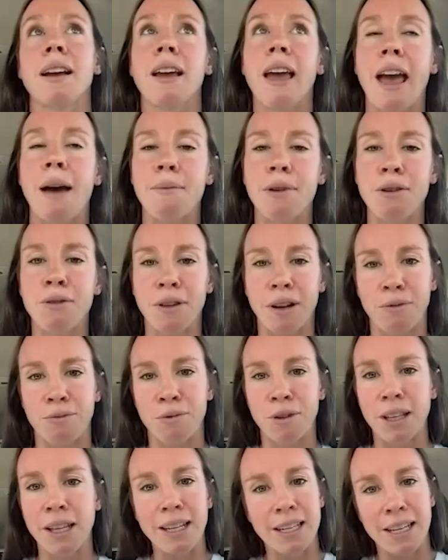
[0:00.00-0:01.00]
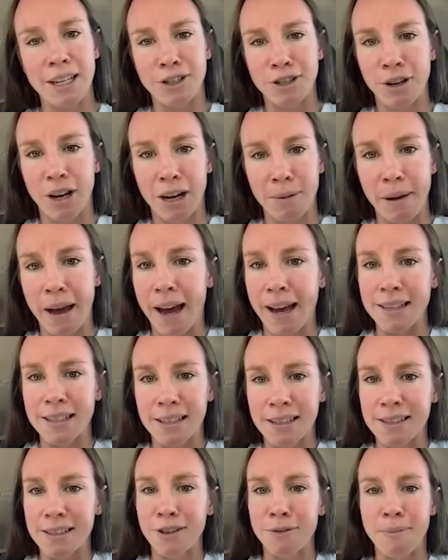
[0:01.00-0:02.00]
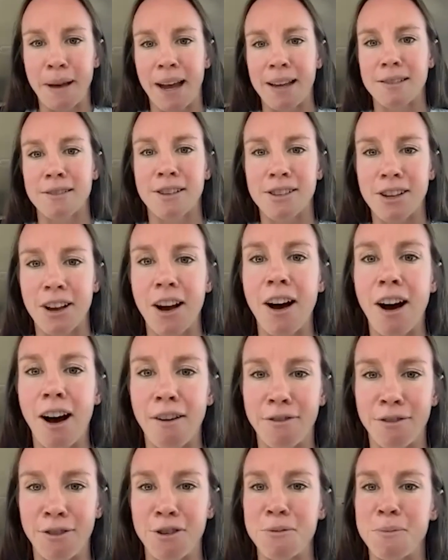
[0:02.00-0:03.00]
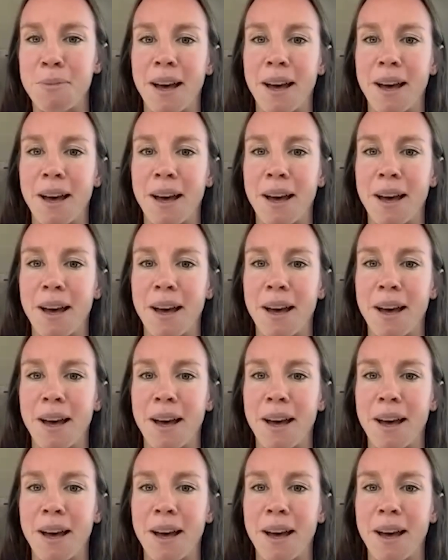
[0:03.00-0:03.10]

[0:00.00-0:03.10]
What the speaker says: hey, I'm gonna like really teach you how to pass because your pass looks awful,